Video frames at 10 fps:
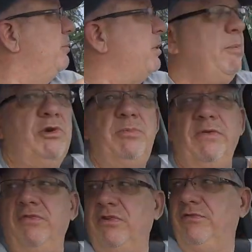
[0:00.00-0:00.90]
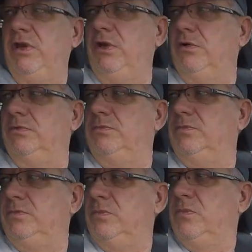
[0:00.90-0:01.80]
I published my first video.
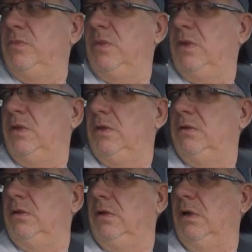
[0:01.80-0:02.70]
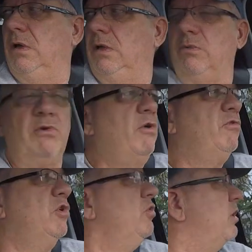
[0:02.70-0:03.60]
Uh, it was
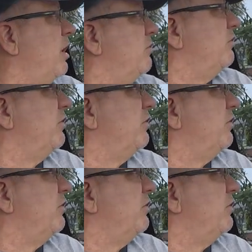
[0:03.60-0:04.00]
also two thousand